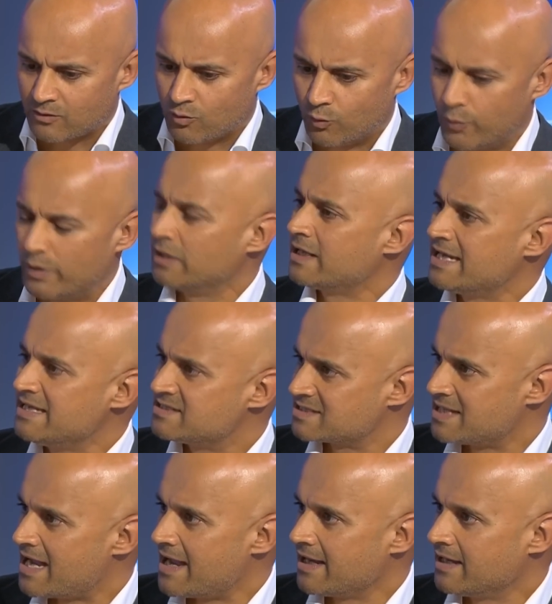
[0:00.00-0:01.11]
will he
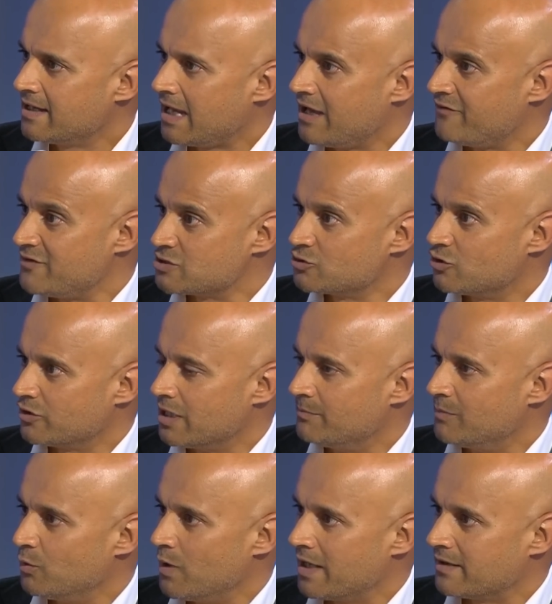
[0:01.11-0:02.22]
stay if he's not
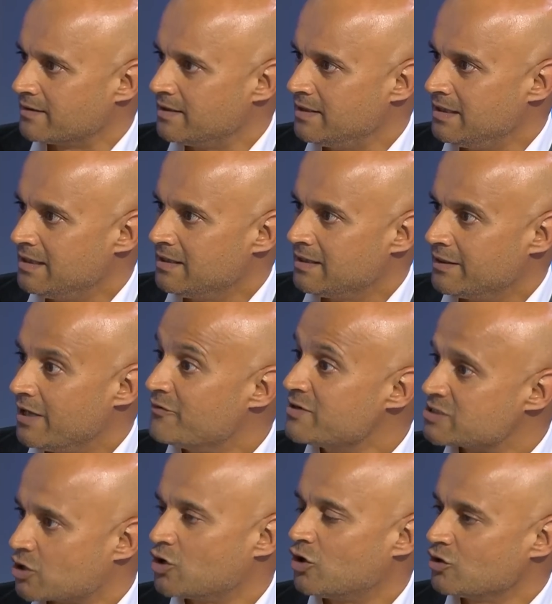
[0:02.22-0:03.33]
number one? There
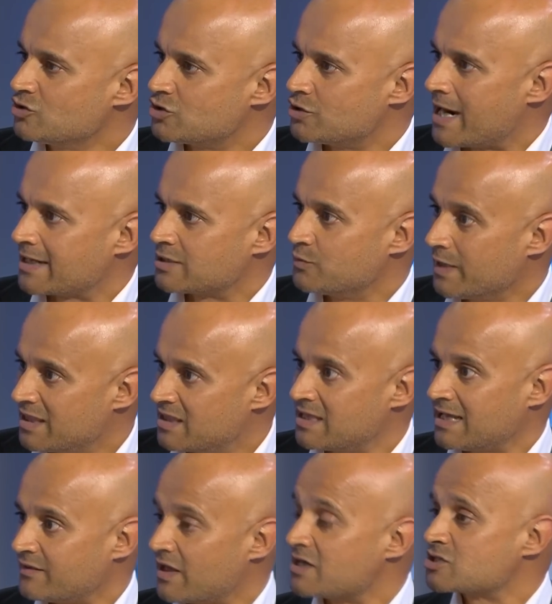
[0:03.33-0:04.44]
is a contract, we
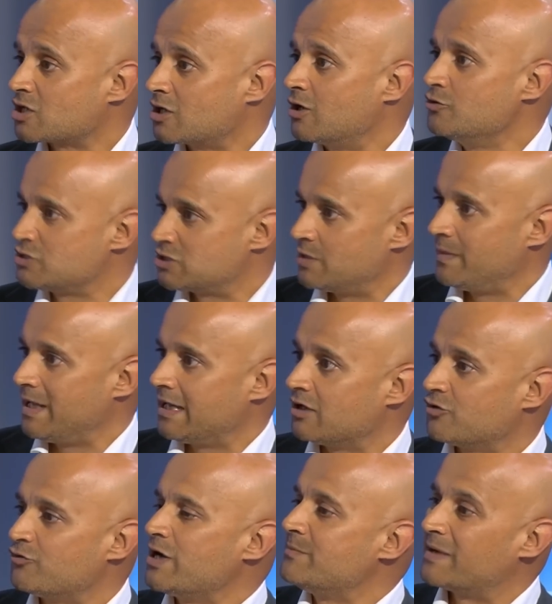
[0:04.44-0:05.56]
think, that is close to being
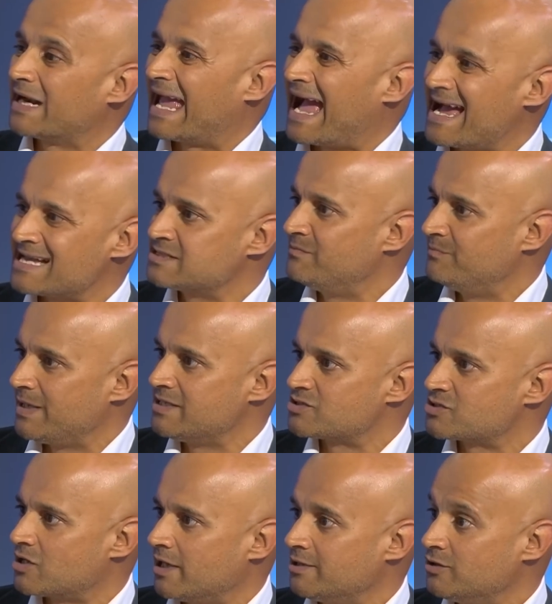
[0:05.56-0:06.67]
agreed, but it hasn't been
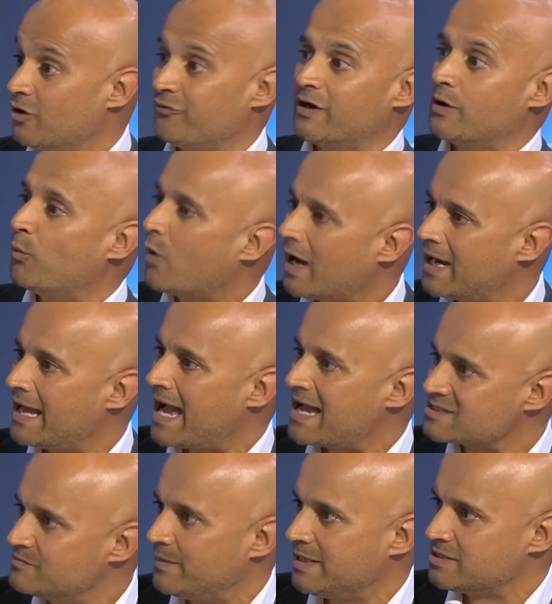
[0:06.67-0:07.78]
signed off. And while it
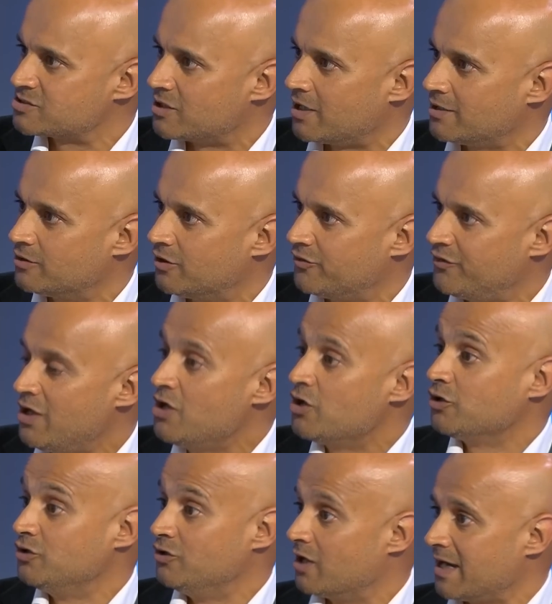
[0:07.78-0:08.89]
hasn't been signed off,
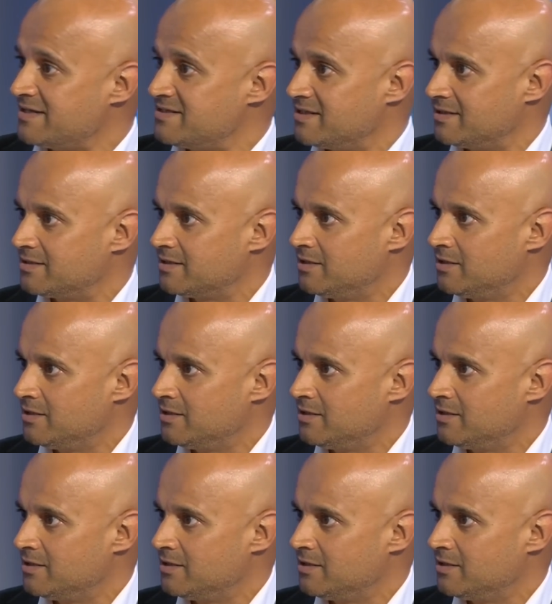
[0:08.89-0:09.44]
United